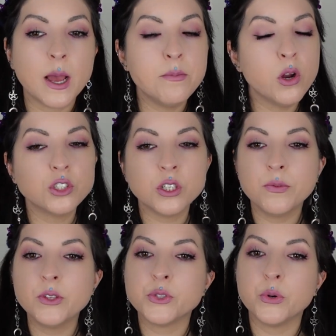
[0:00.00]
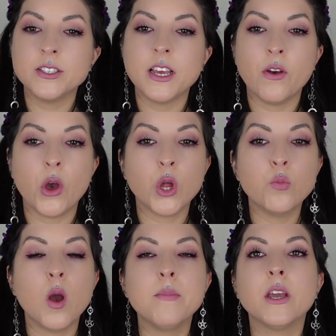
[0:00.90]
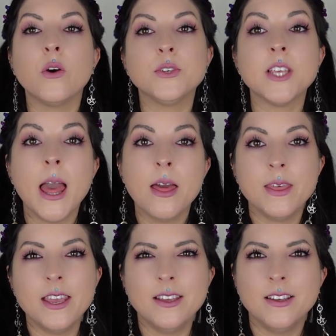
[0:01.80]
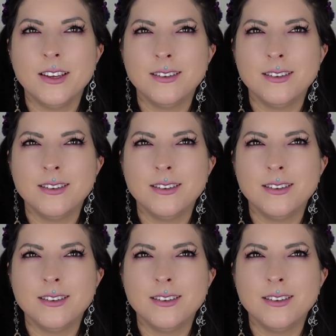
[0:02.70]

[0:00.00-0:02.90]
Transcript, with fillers: I'm not sure if the stories I've heard were because the